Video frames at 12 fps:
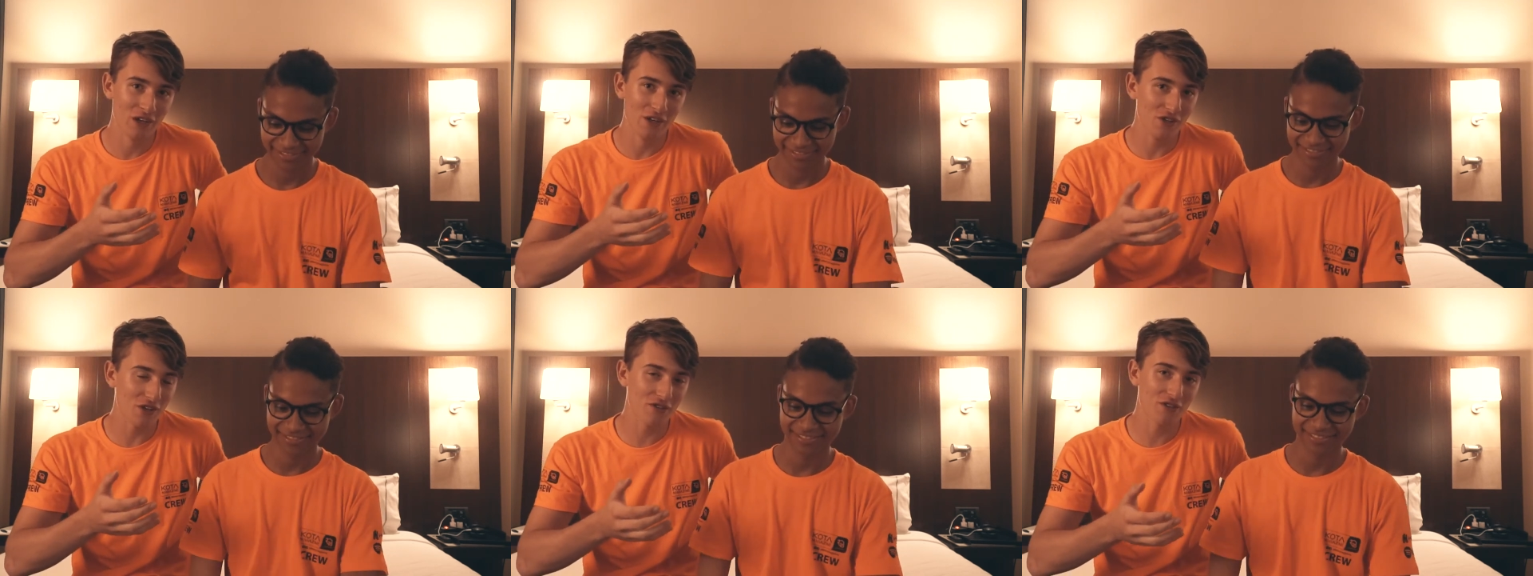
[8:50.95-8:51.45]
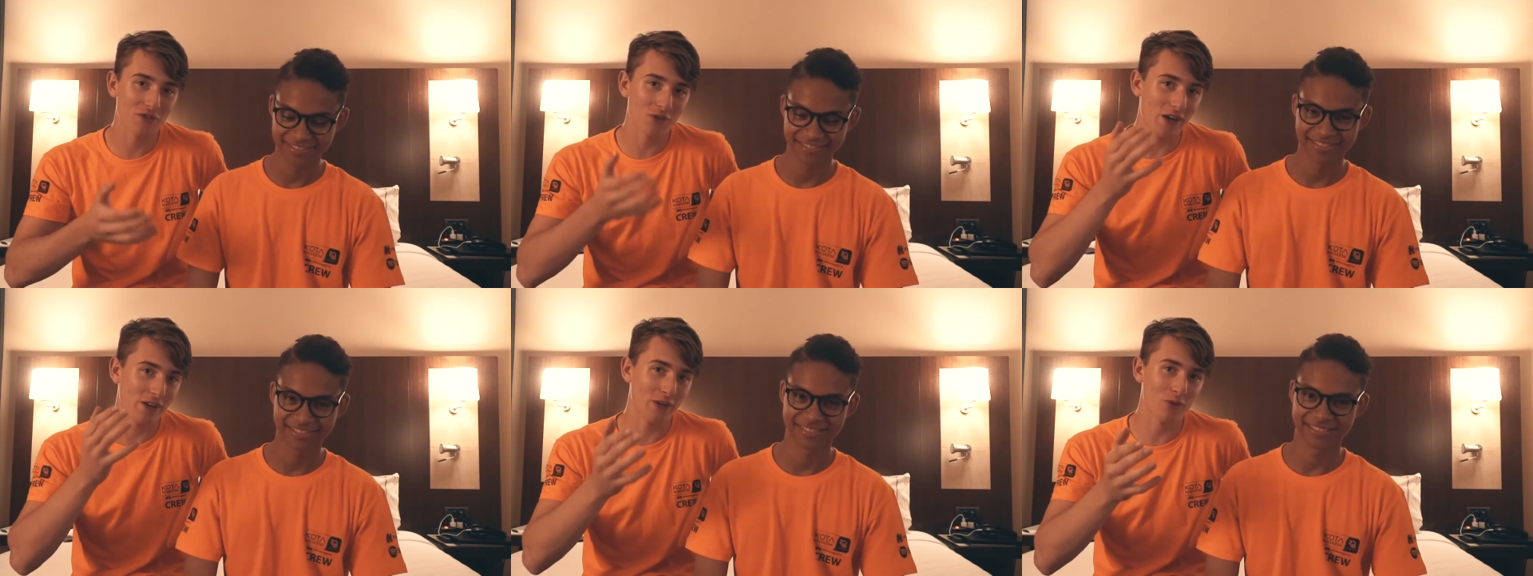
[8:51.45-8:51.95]
Speaker 1: just to
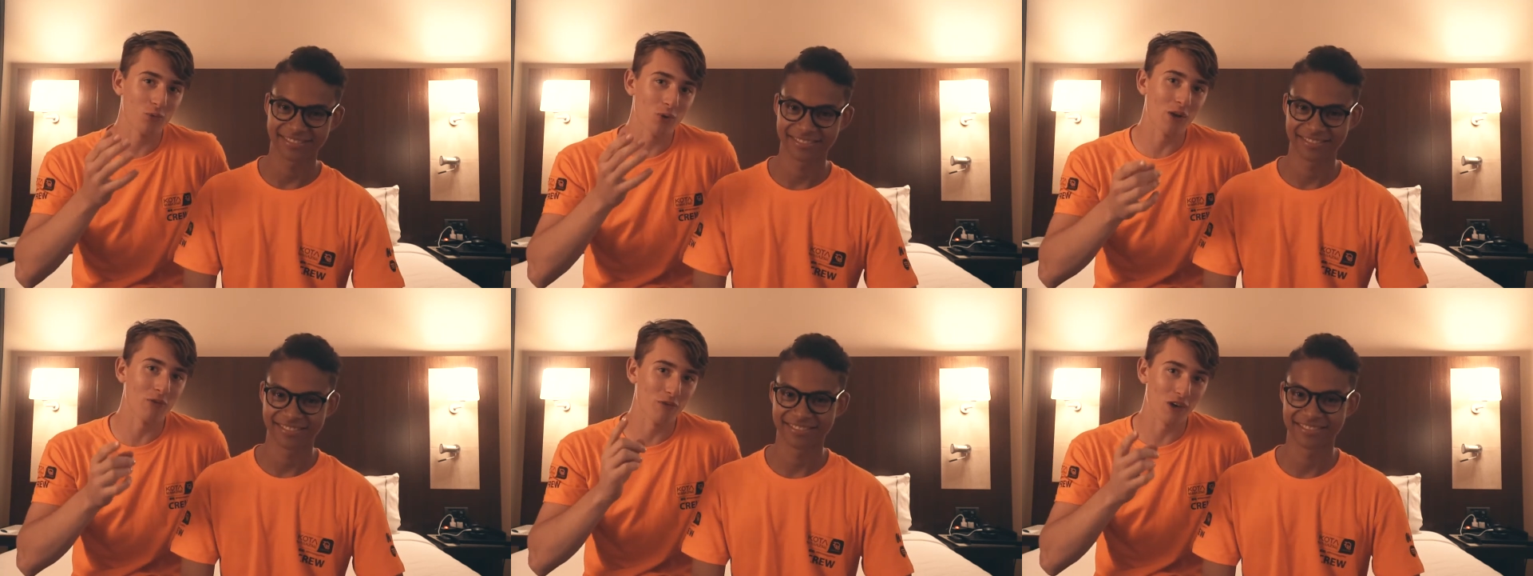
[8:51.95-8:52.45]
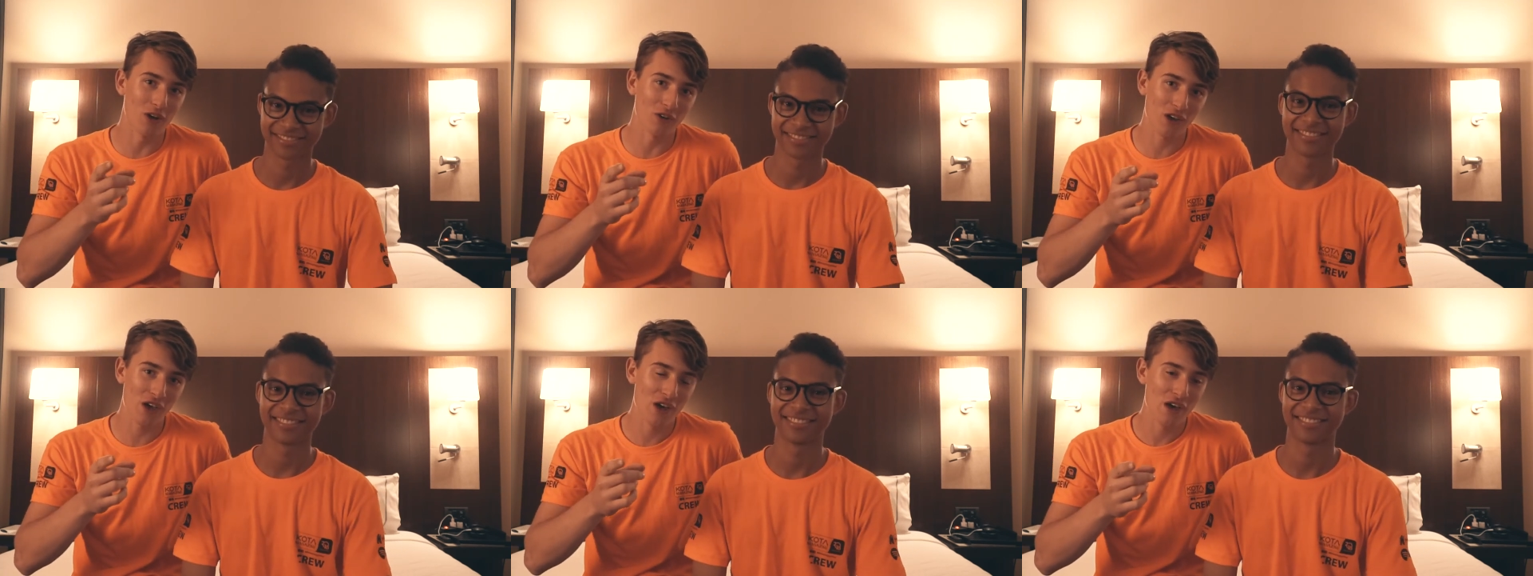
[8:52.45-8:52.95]
edit one
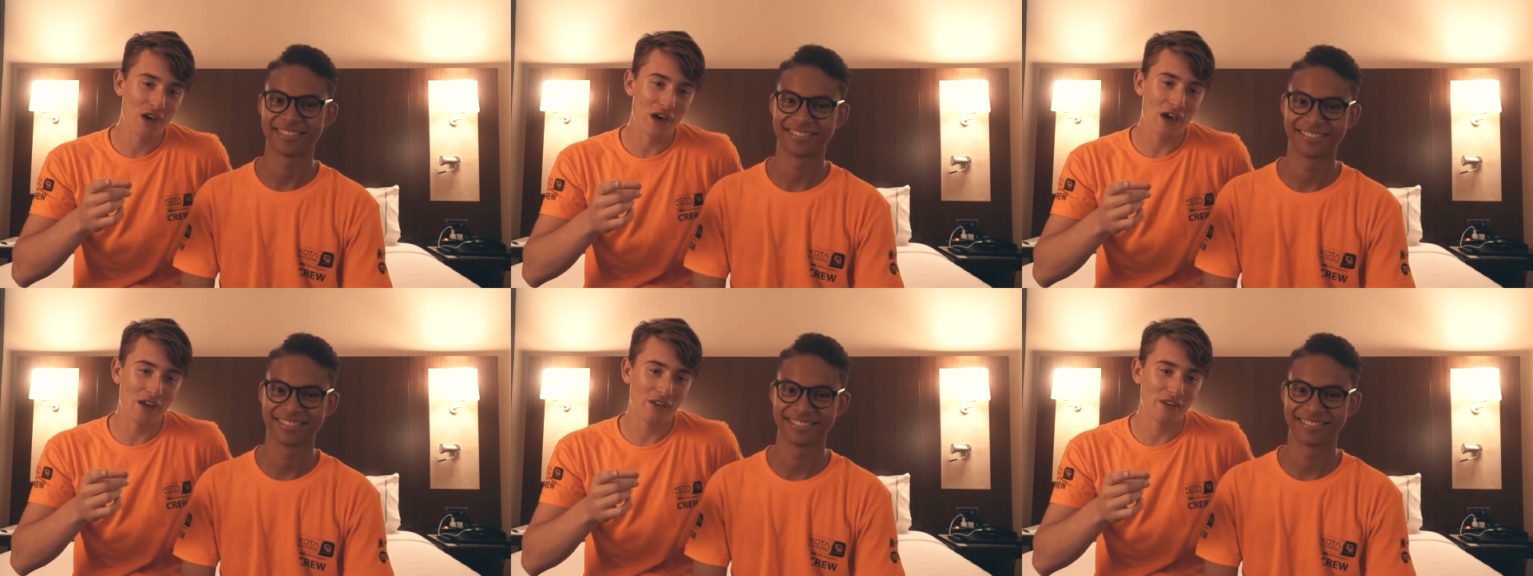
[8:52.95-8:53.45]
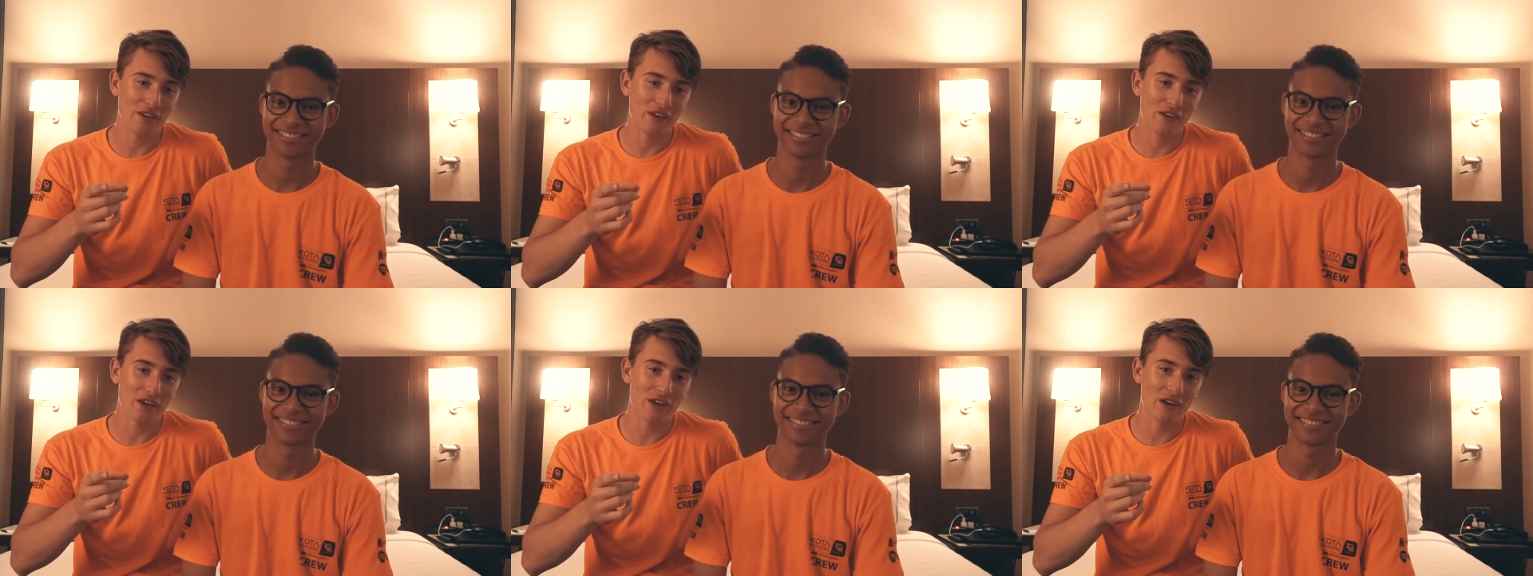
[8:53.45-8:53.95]
vlog and
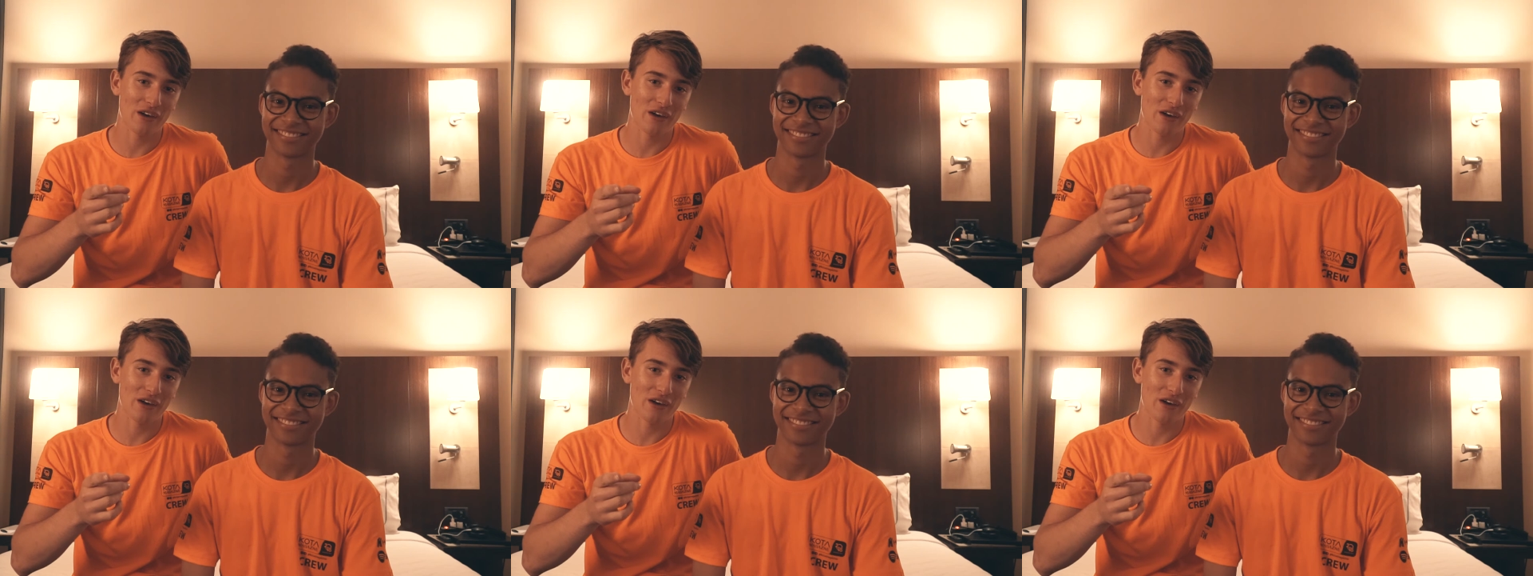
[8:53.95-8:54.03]
uh,